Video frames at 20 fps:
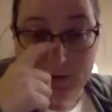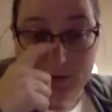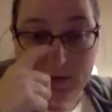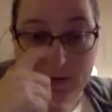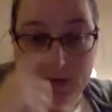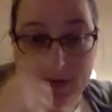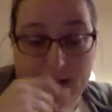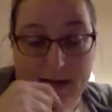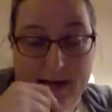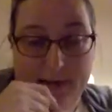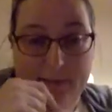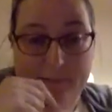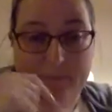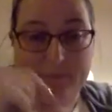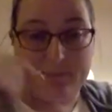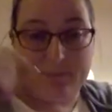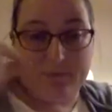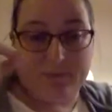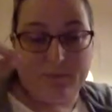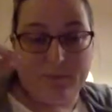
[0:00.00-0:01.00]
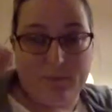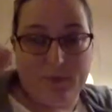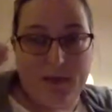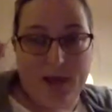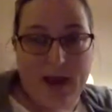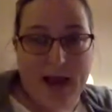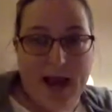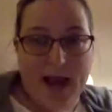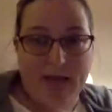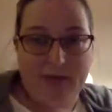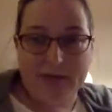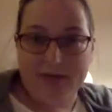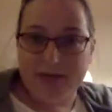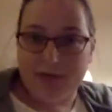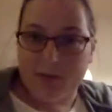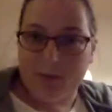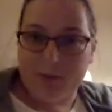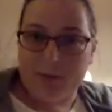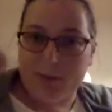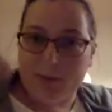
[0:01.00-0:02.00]
I have a
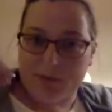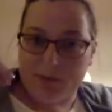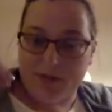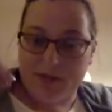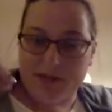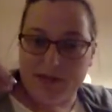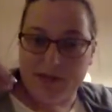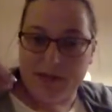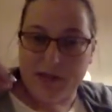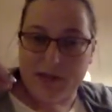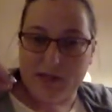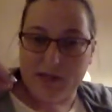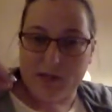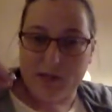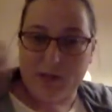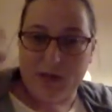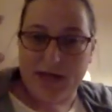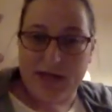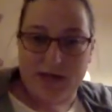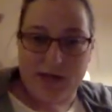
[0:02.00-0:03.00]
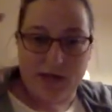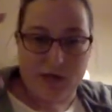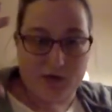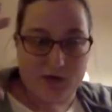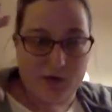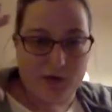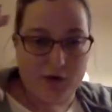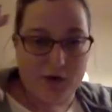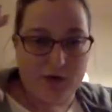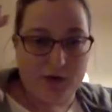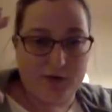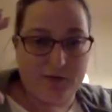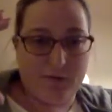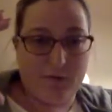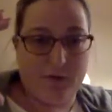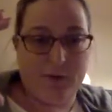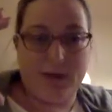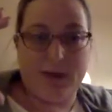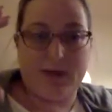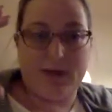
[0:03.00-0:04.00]
sample posting schedule and instructions for
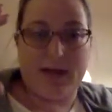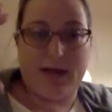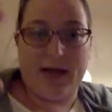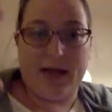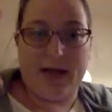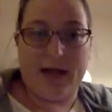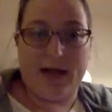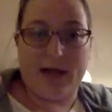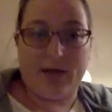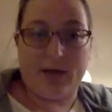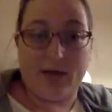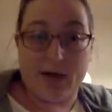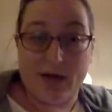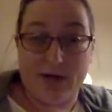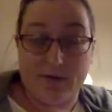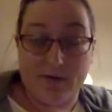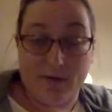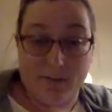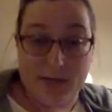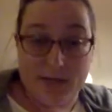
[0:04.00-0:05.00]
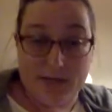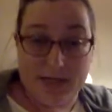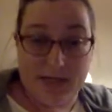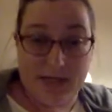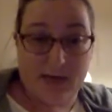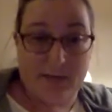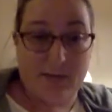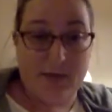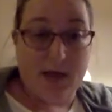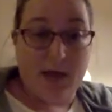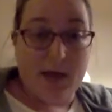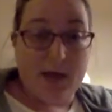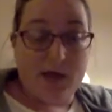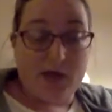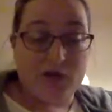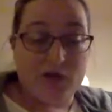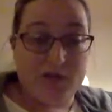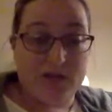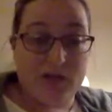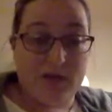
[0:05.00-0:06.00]
it that I created for my team,
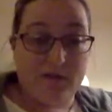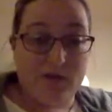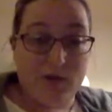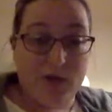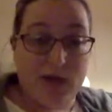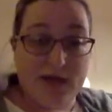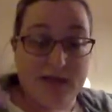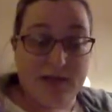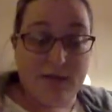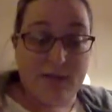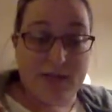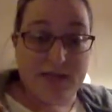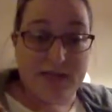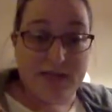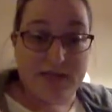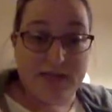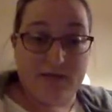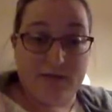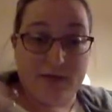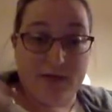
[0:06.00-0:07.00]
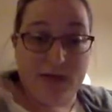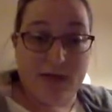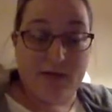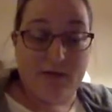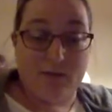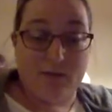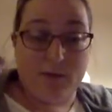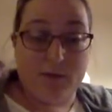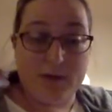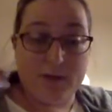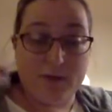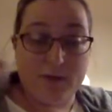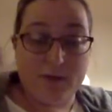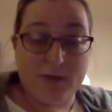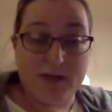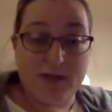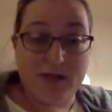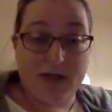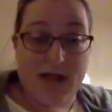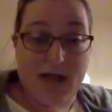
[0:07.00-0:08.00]
just to give you guys a basis of kind of what to
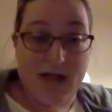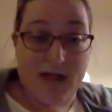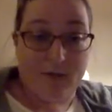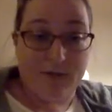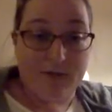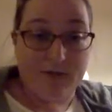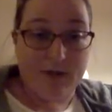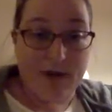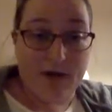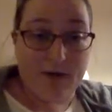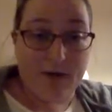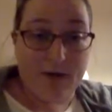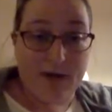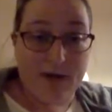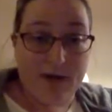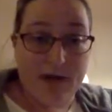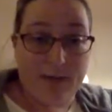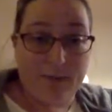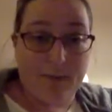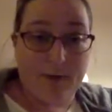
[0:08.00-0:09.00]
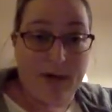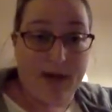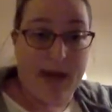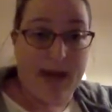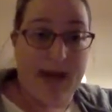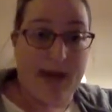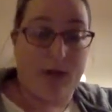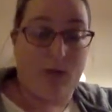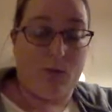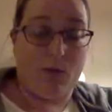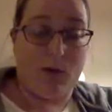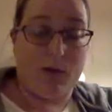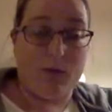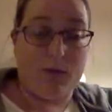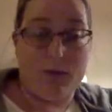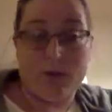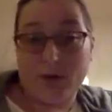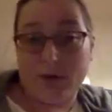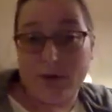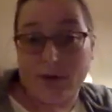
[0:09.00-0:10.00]
post and how to vary it up and what it
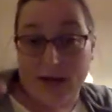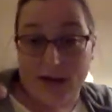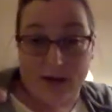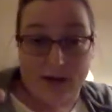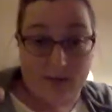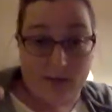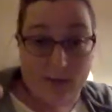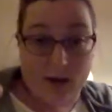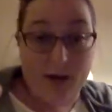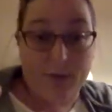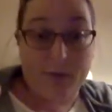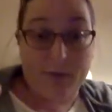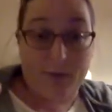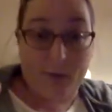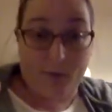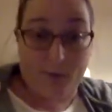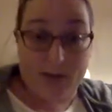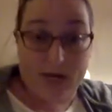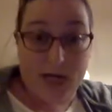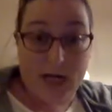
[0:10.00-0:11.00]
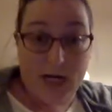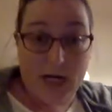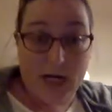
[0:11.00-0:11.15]
would look like throughout the week.